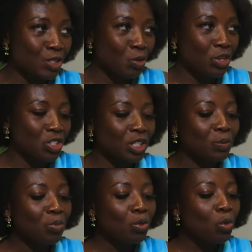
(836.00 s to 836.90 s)
this question.
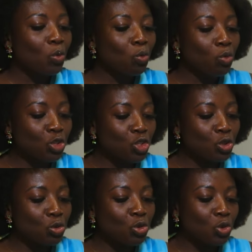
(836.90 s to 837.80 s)
Would
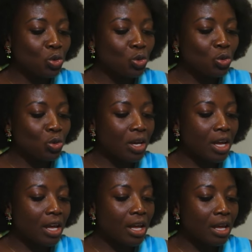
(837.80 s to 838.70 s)
you do
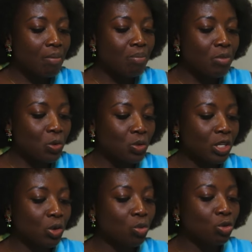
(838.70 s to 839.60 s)
a
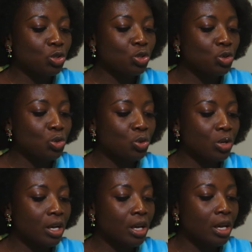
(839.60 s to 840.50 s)
music or would you
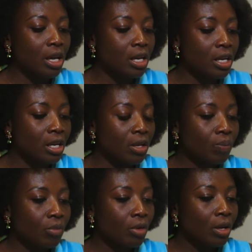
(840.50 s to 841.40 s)
do any
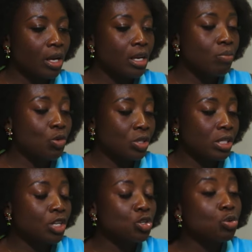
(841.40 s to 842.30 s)

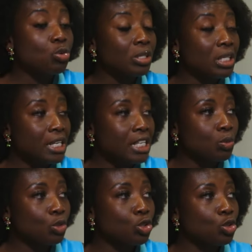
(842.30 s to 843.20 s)
music that you
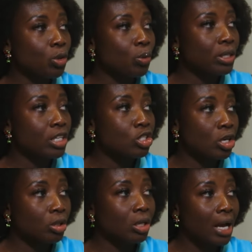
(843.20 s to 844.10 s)
release, would you do it with a
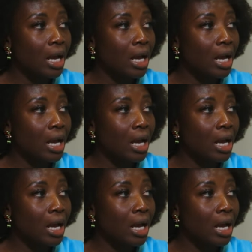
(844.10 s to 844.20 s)
secular